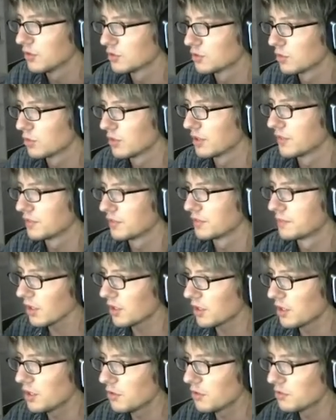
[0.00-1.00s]
sort of
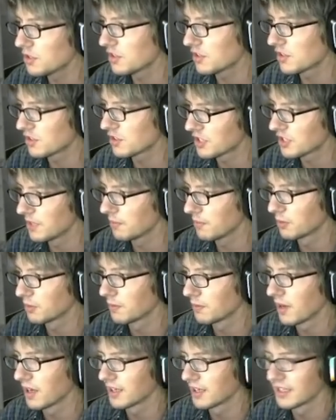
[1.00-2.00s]
uses a similar
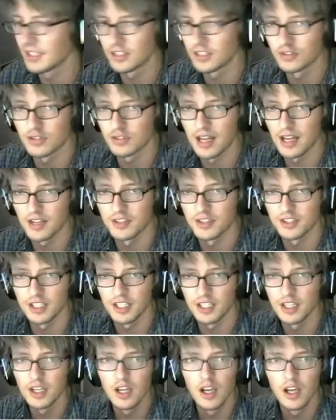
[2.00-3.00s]
marketing
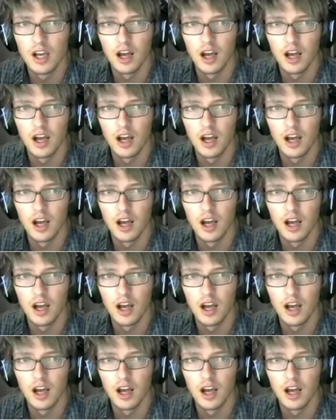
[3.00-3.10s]
strategy,